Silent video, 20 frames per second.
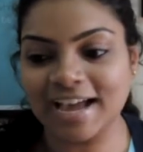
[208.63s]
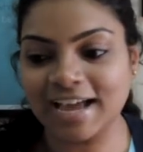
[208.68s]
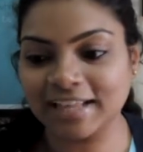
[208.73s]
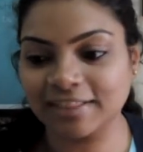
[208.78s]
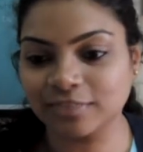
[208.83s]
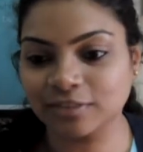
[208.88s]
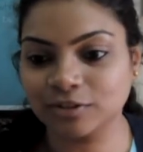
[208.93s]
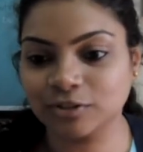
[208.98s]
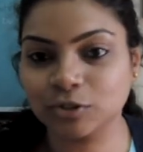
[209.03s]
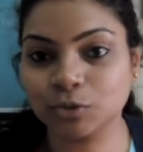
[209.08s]

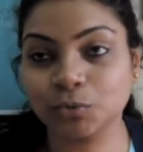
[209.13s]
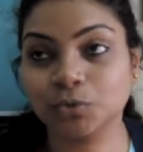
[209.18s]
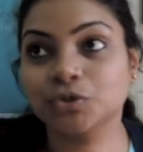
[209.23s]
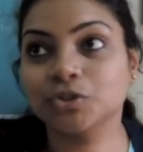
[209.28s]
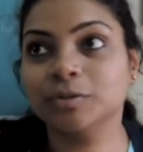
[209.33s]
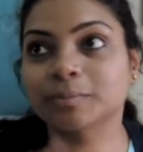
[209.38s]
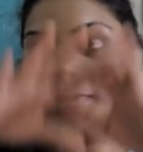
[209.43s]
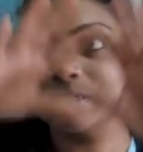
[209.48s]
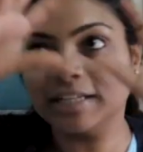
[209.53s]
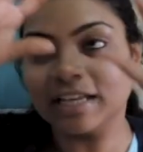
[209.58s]
and the
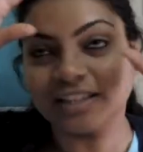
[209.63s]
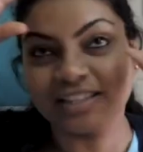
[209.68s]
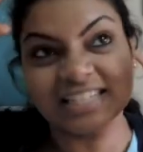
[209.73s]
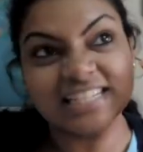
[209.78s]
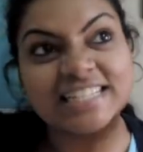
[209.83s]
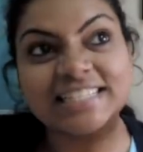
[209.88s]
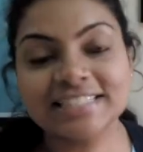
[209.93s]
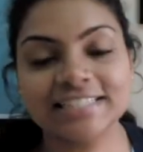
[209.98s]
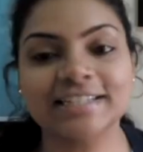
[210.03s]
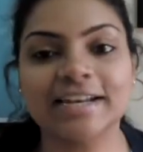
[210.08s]
social media,
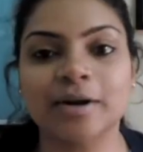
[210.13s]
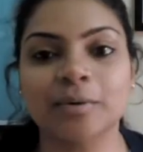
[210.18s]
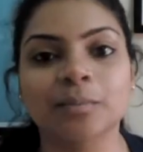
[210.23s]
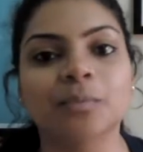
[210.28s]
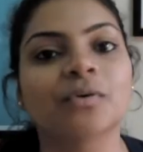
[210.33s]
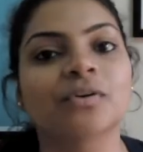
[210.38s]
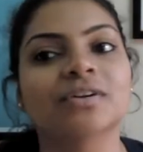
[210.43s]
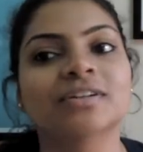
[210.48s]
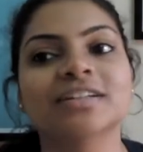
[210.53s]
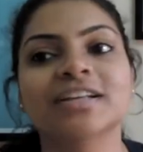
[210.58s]
the
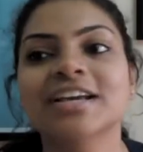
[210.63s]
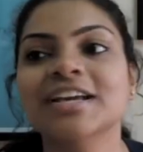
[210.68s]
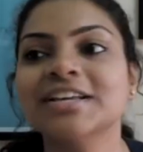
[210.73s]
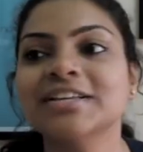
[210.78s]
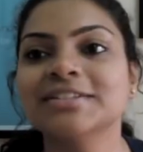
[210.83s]
internet world.